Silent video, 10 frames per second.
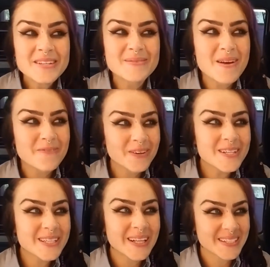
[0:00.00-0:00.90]
So my
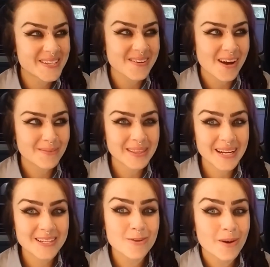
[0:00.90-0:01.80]
first clutch job on
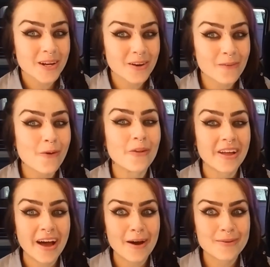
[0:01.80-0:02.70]
like a Toyota
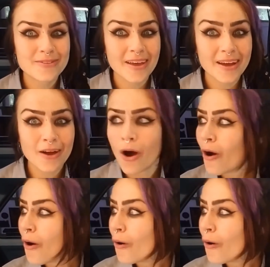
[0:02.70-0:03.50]
Corolla, I was like,